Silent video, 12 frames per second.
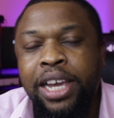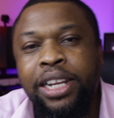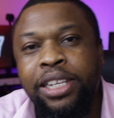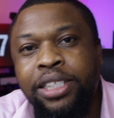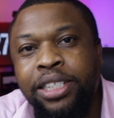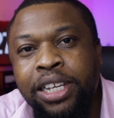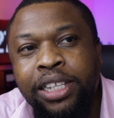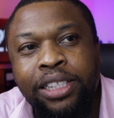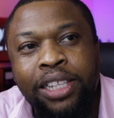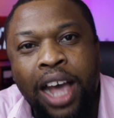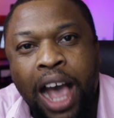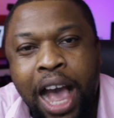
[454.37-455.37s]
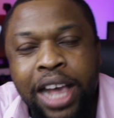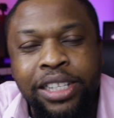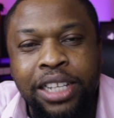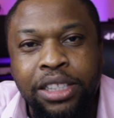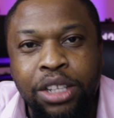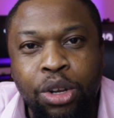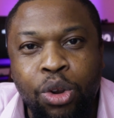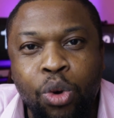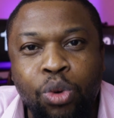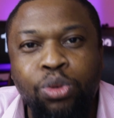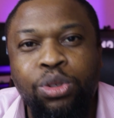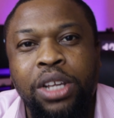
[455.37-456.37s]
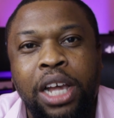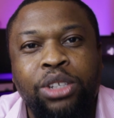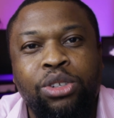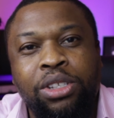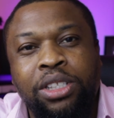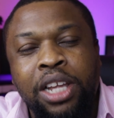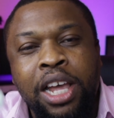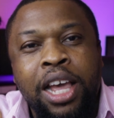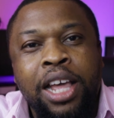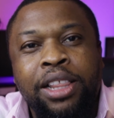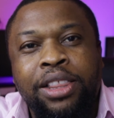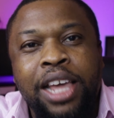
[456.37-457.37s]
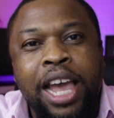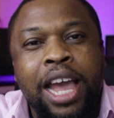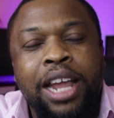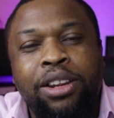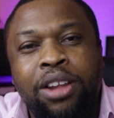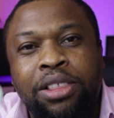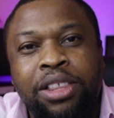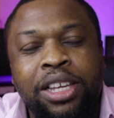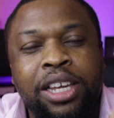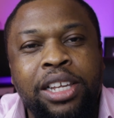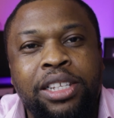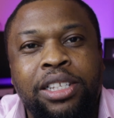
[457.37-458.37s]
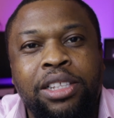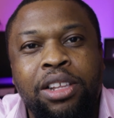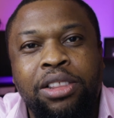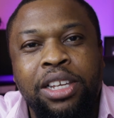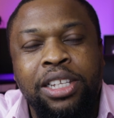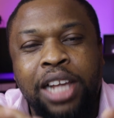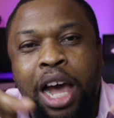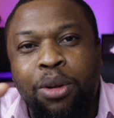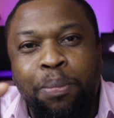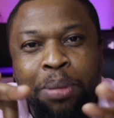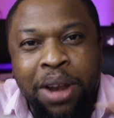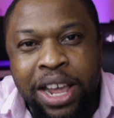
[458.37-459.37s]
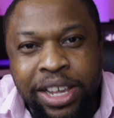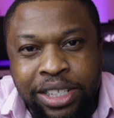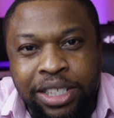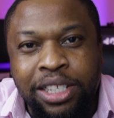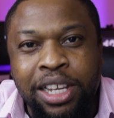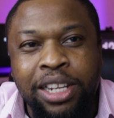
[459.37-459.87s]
The highs and the lows are just there. Nothing is out of place.